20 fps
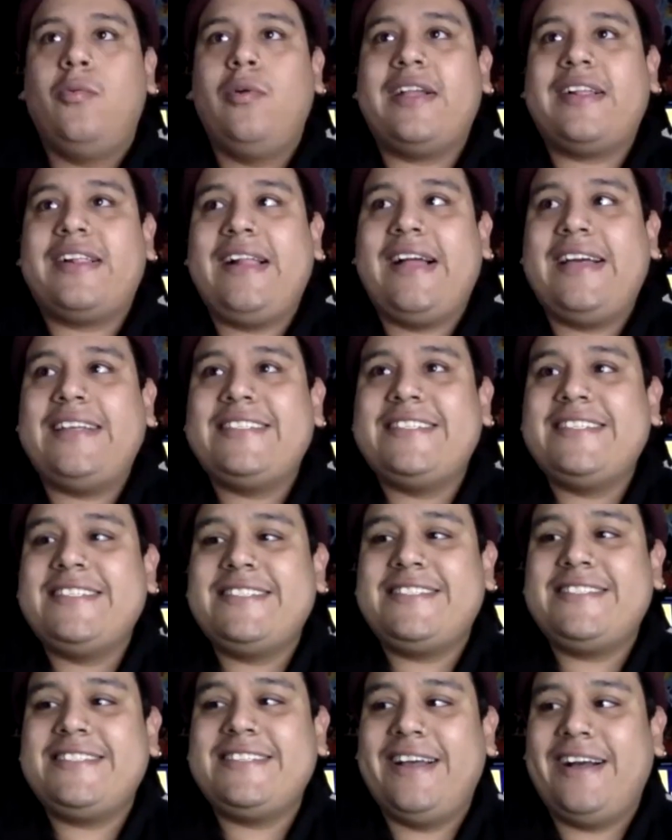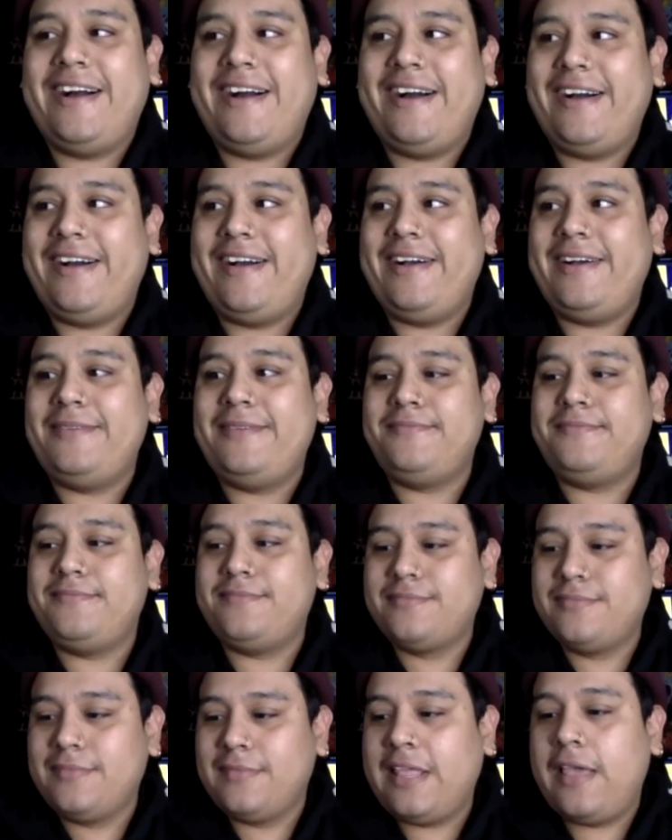classes,
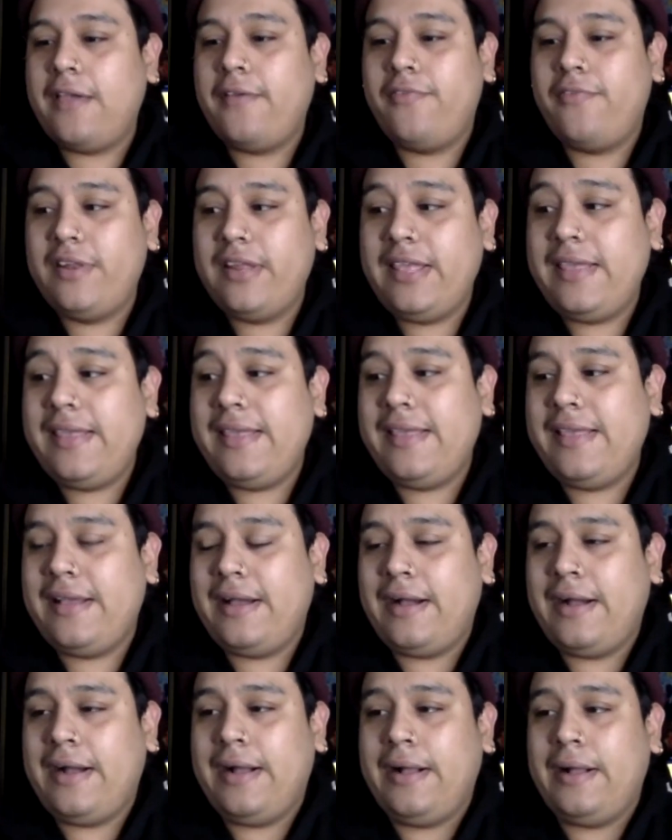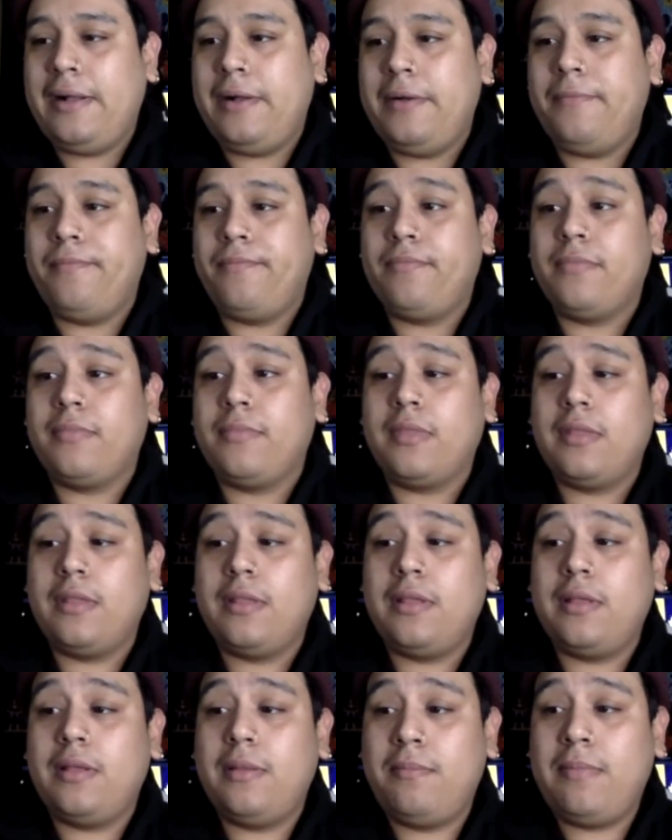definitely
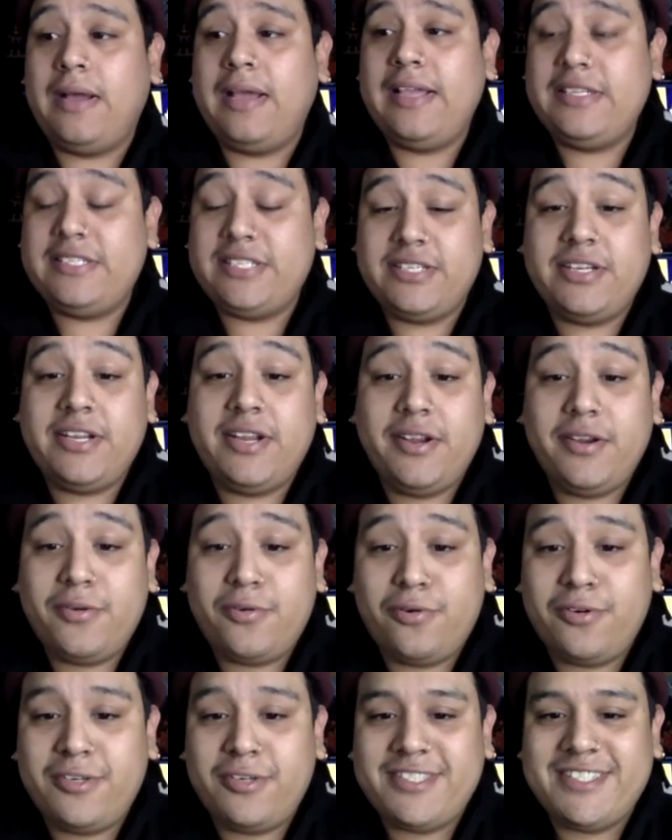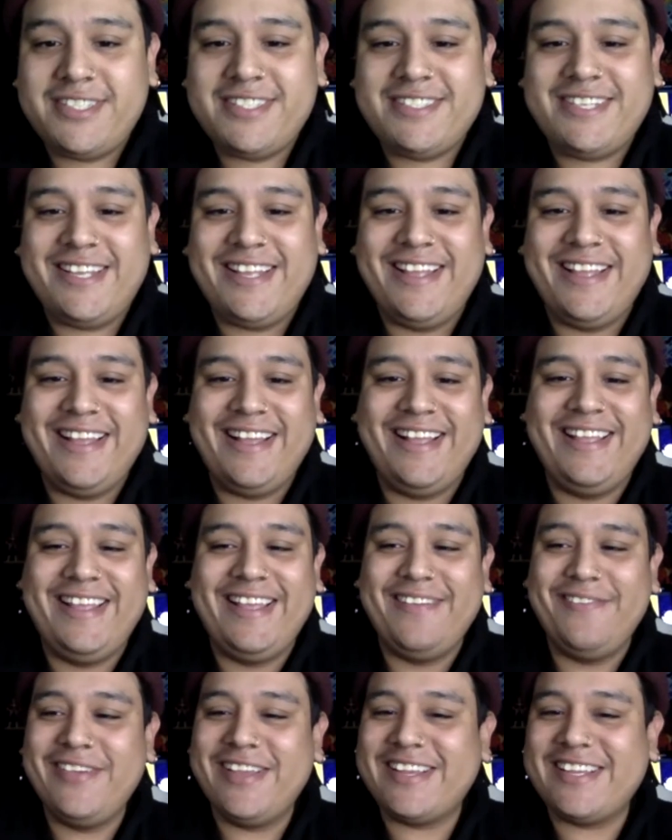my engineering courses
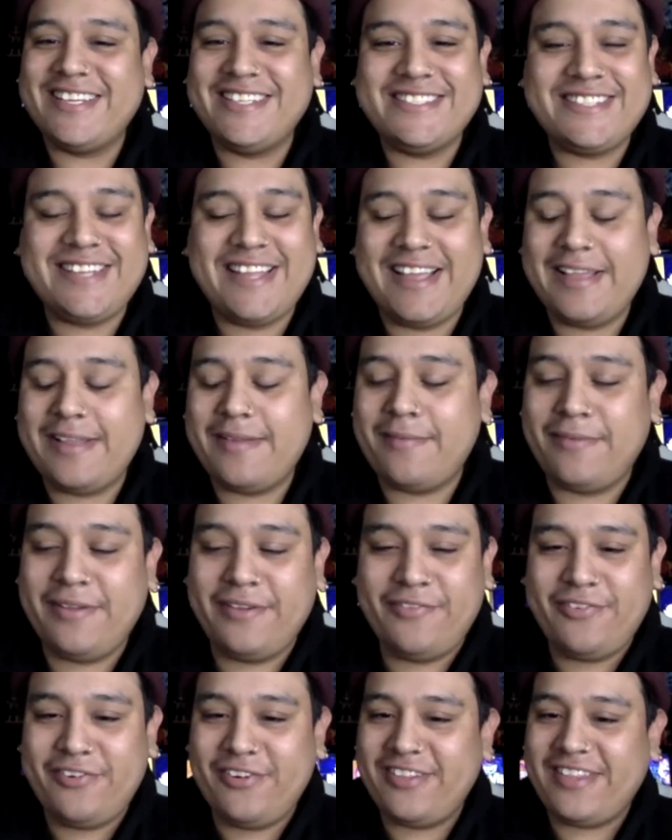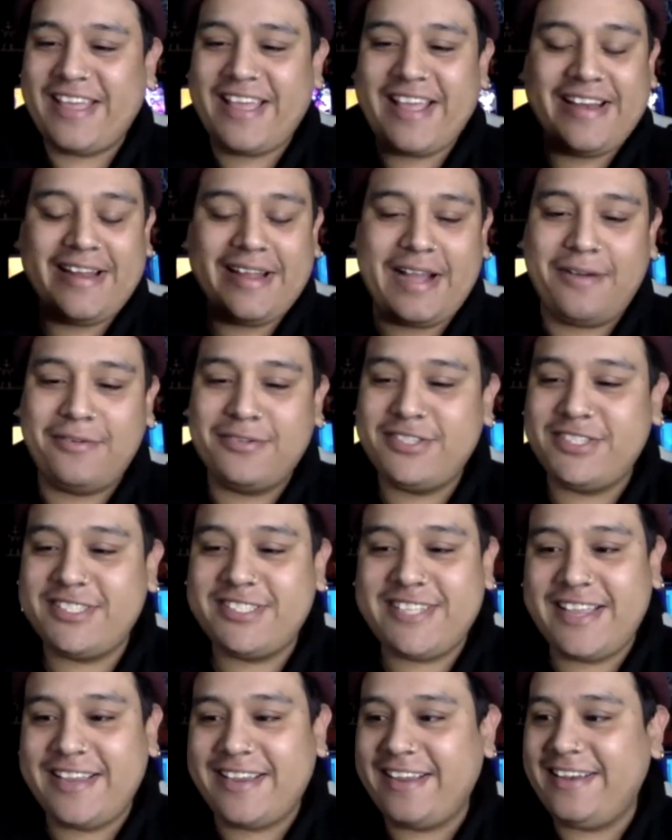because like before that I was just
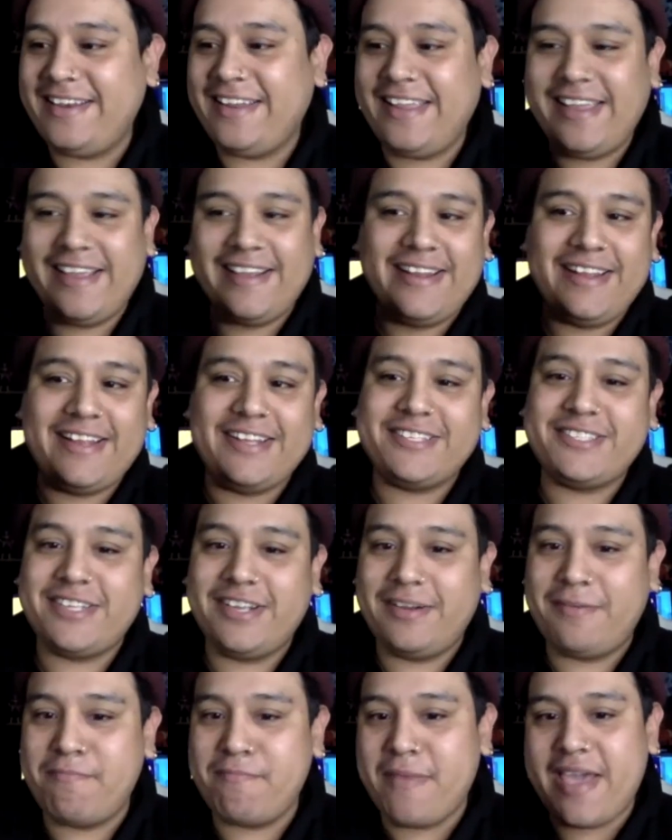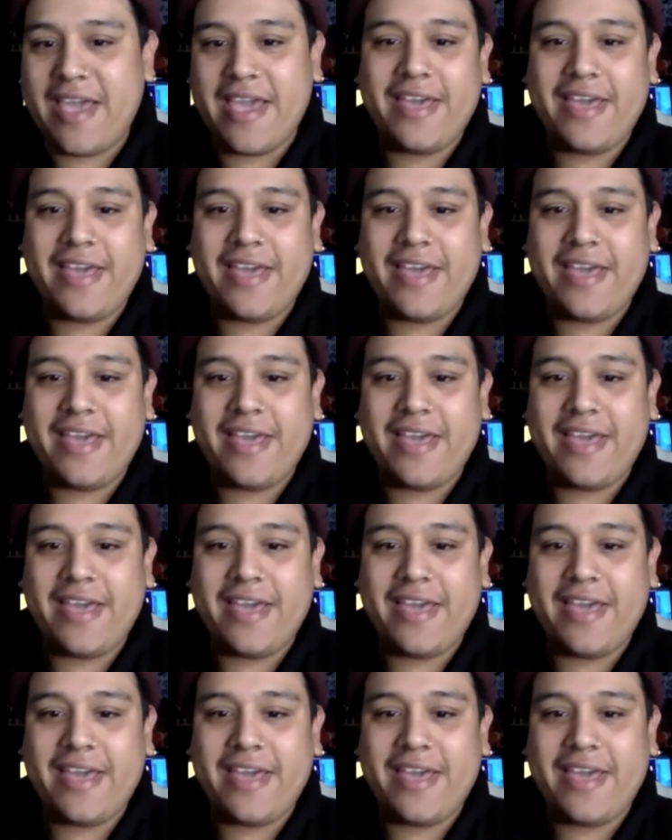taking English, math,